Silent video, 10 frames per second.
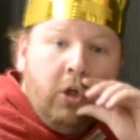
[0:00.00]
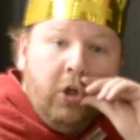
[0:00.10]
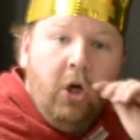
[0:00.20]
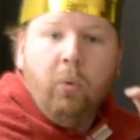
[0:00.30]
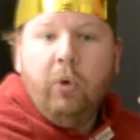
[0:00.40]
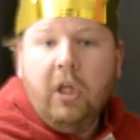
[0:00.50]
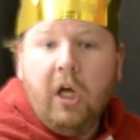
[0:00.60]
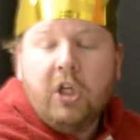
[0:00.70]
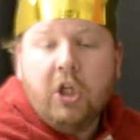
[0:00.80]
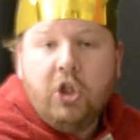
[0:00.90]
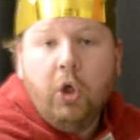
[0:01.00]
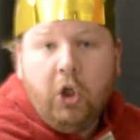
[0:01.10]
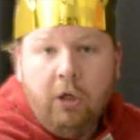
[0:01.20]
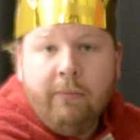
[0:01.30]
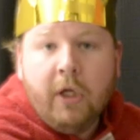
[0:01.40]
You don't realize as you
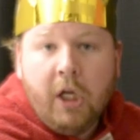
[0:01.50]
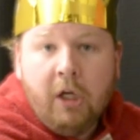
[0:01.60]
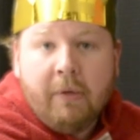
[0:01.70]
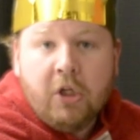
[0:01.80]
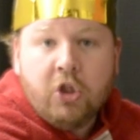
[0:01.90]
accumulate enemies,